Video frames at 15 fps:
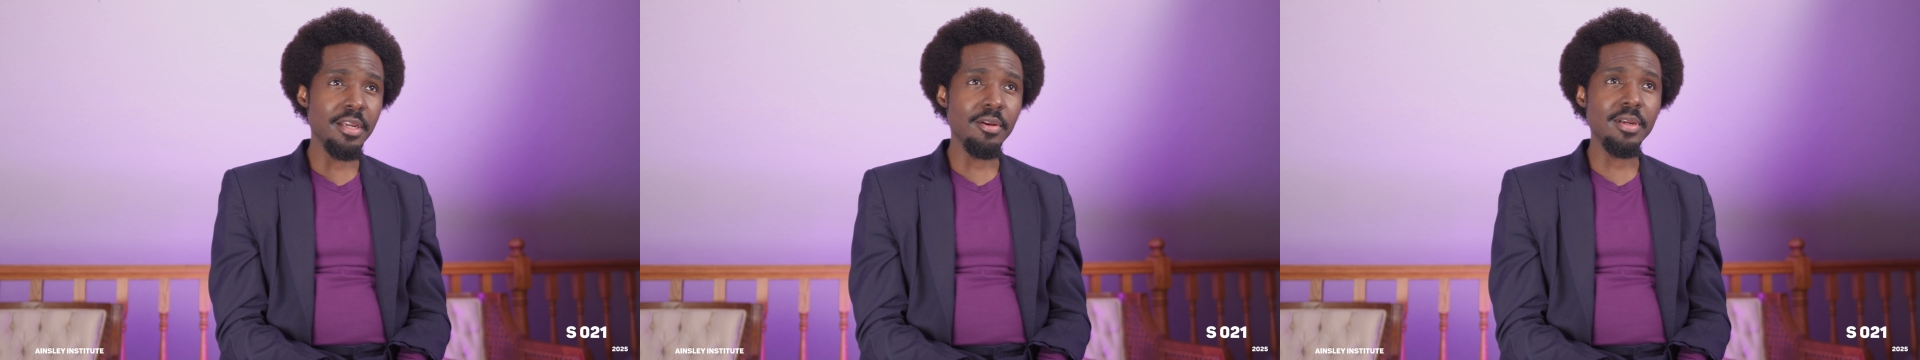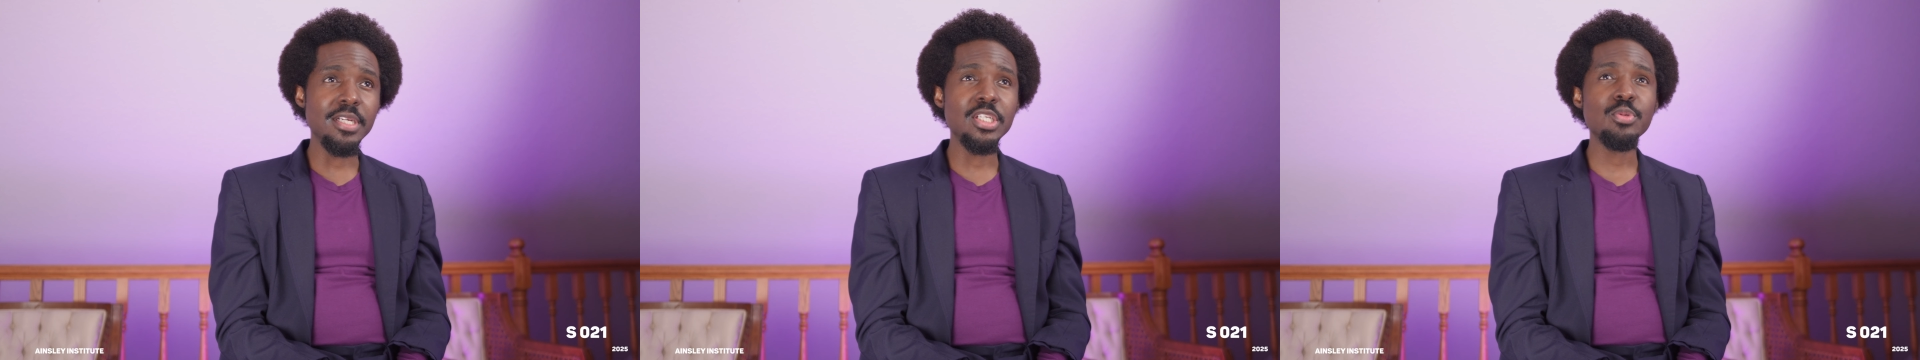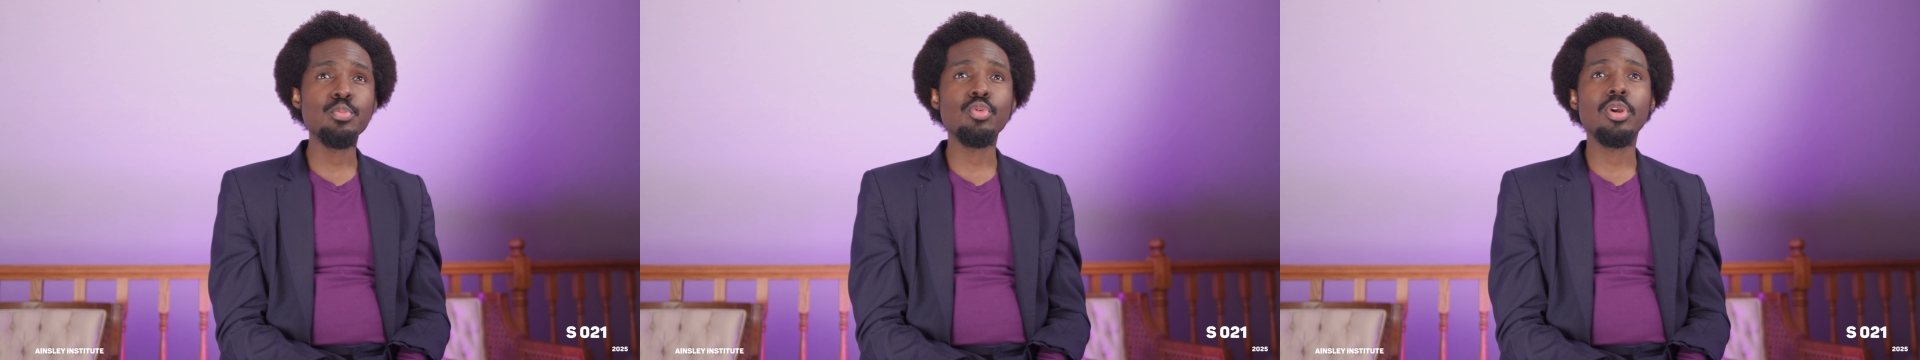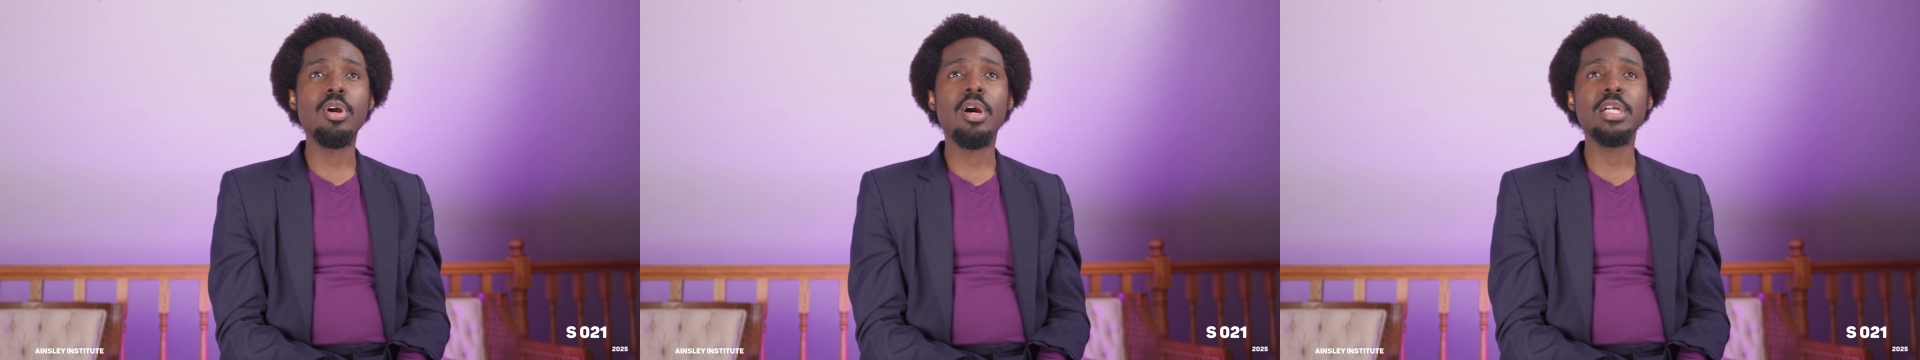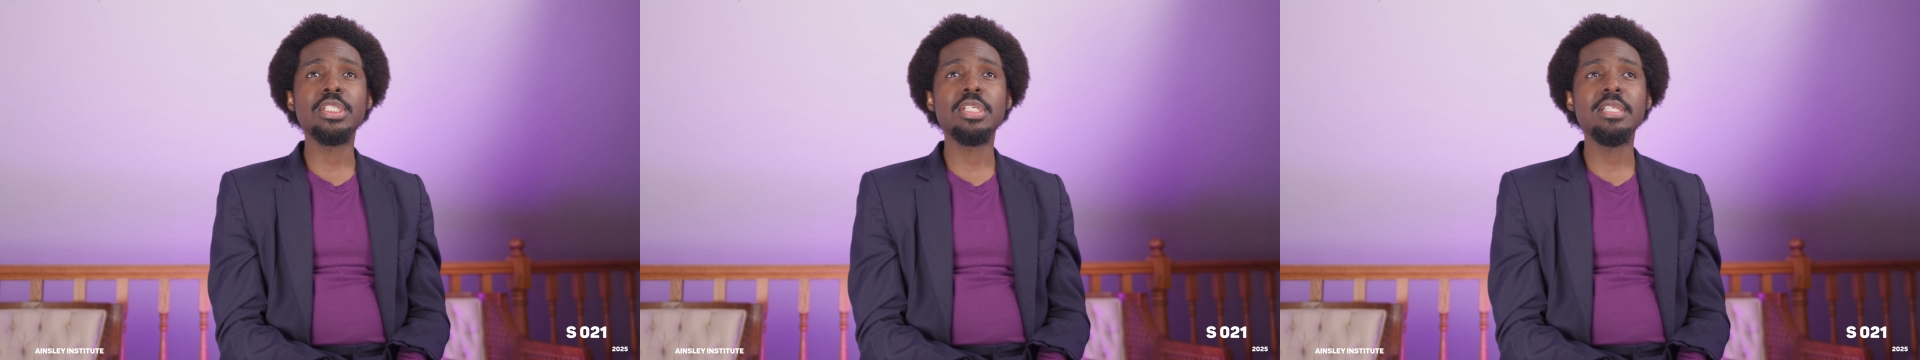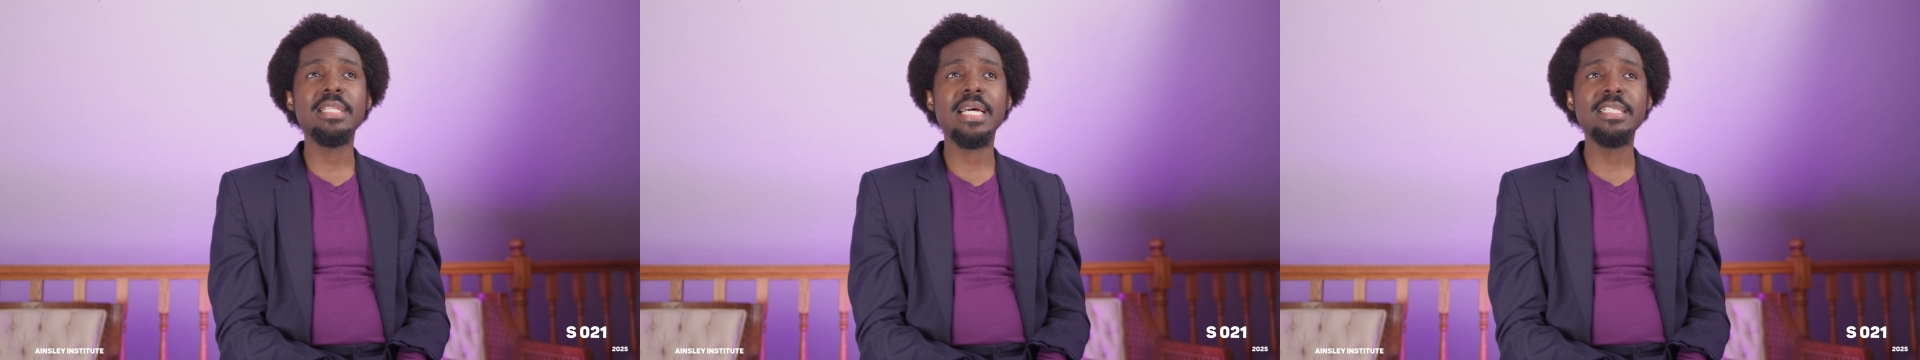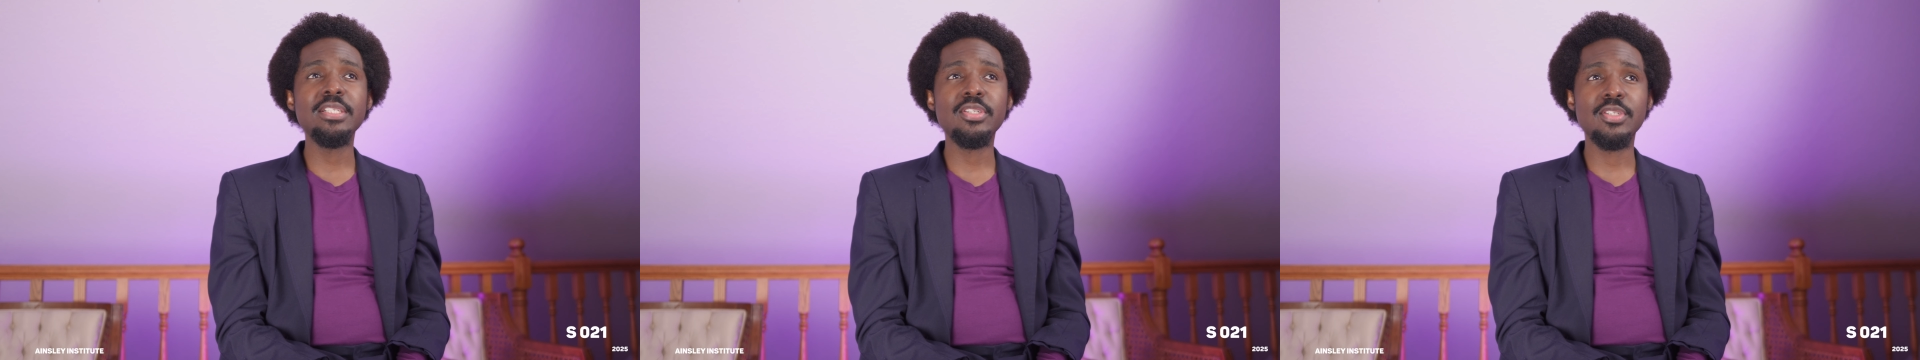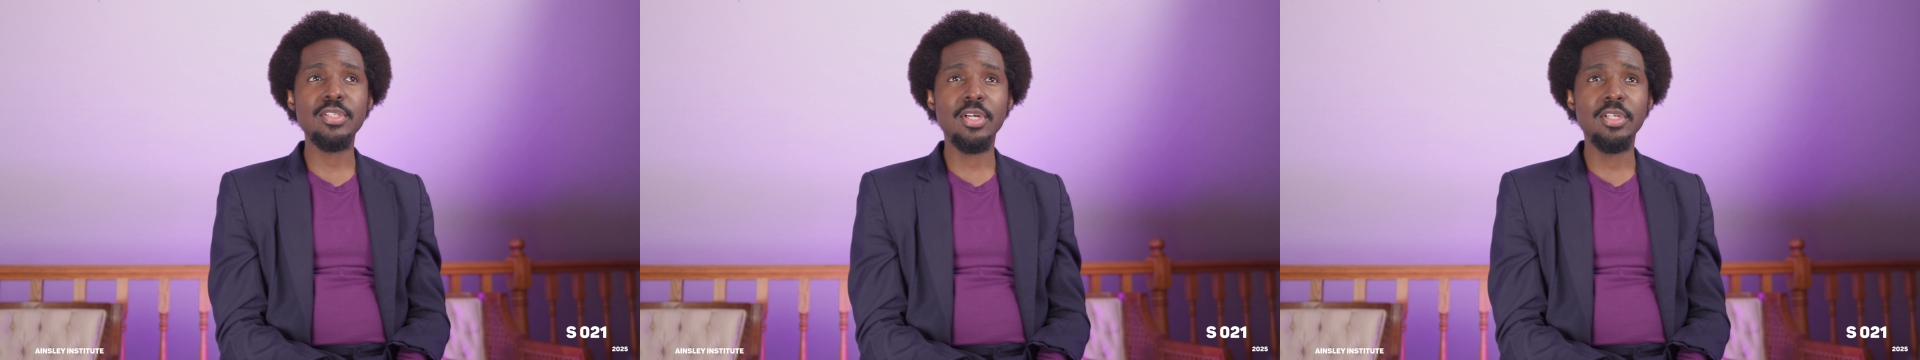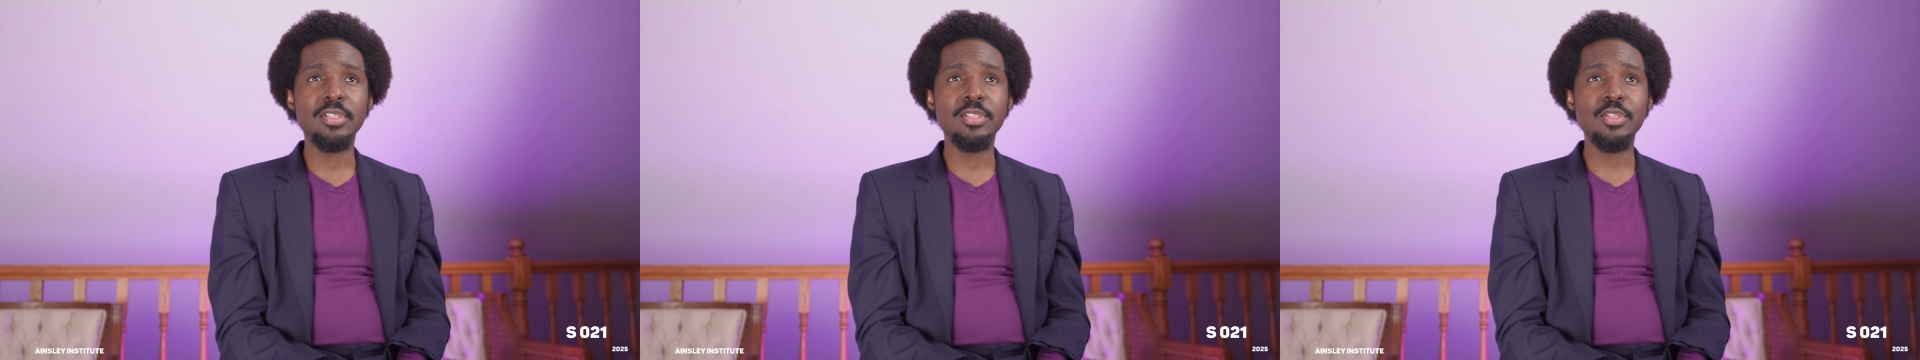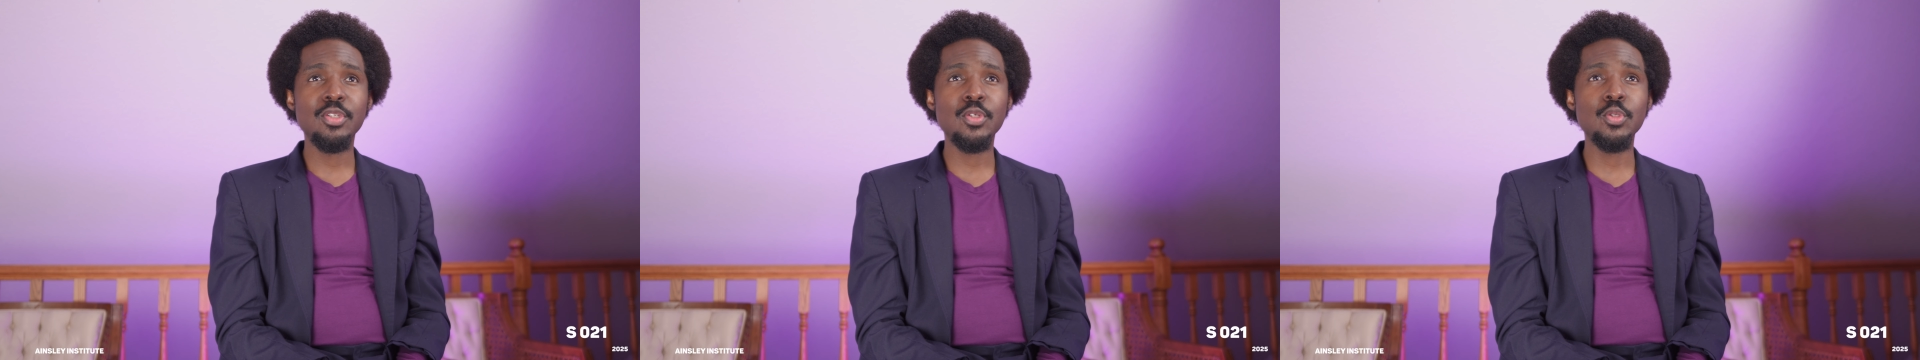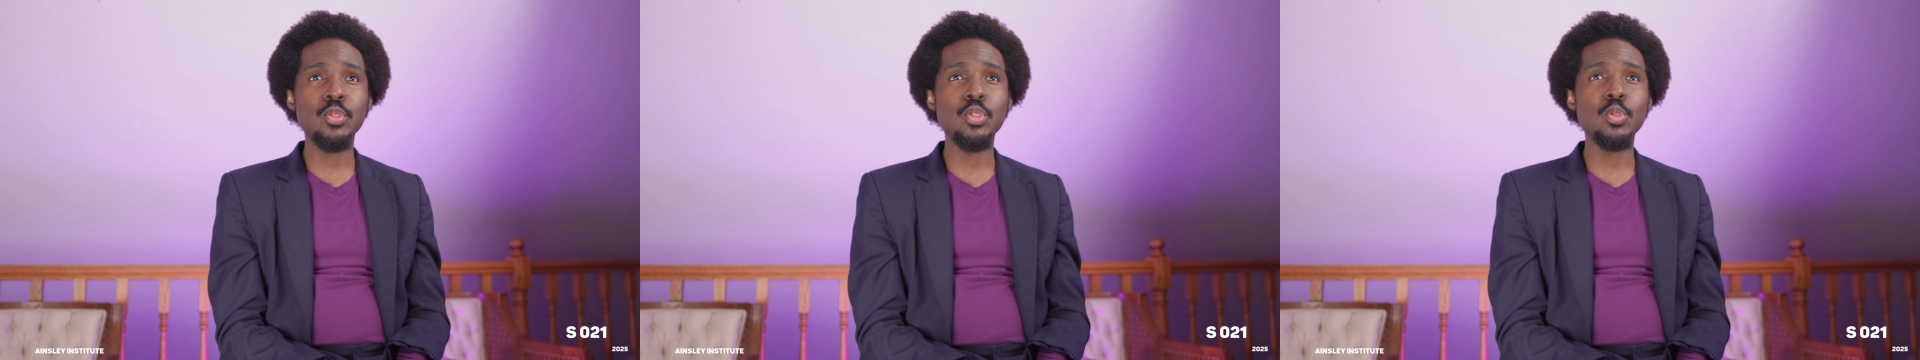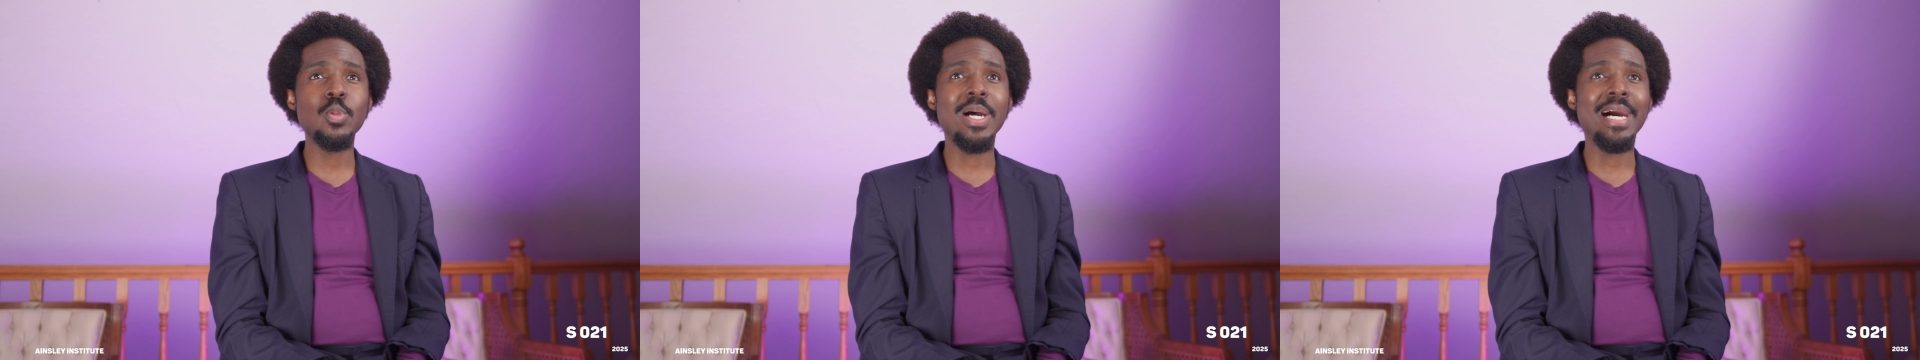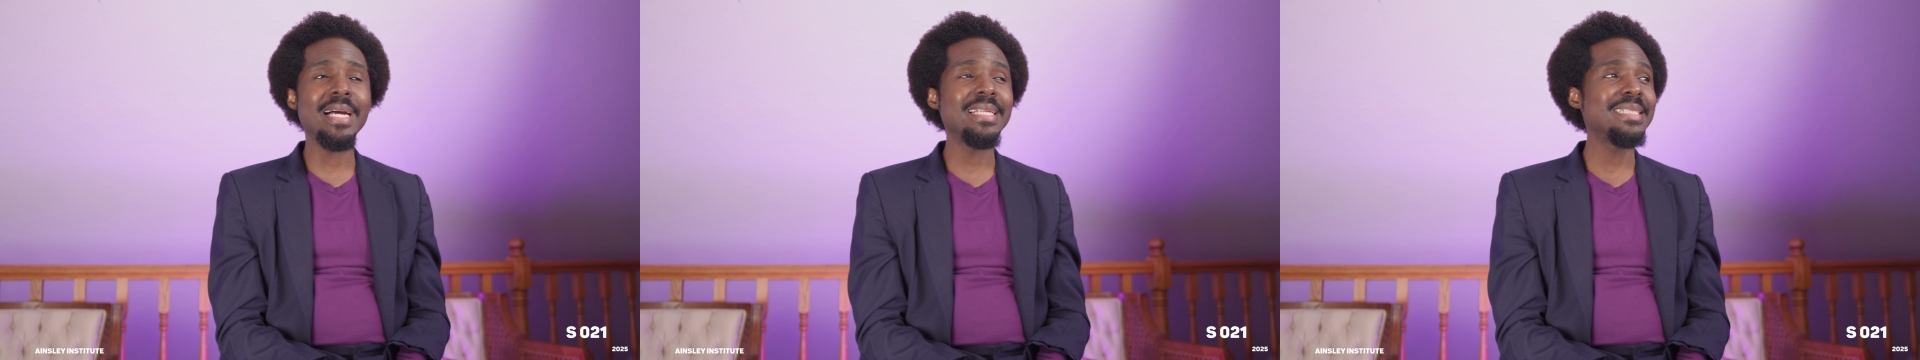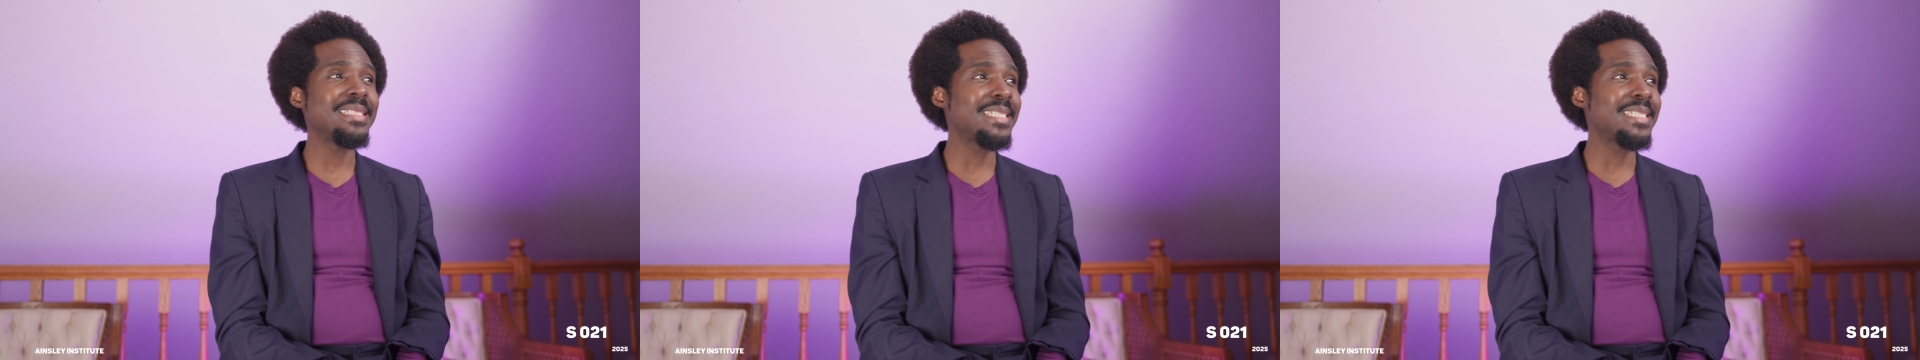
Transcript: is precaution that is done to do a